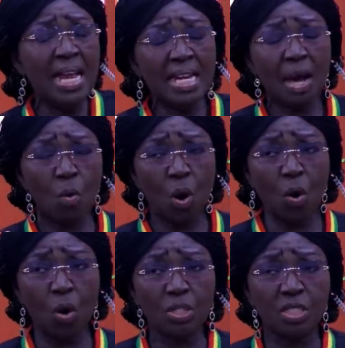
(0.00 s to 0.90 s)
no walk
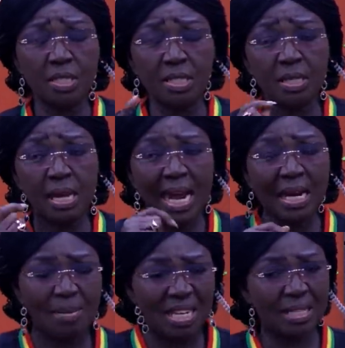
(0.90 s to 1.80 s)
caught in tea and
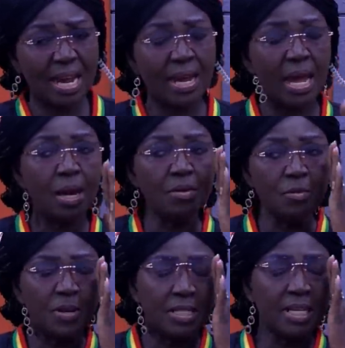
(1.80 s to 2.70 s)
I must sign a
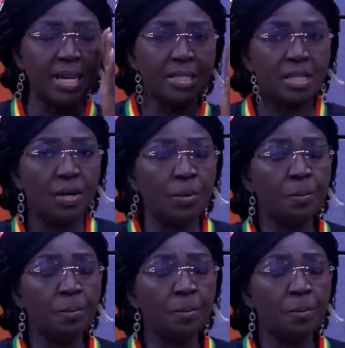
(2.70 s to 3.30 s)
repeated case, you know.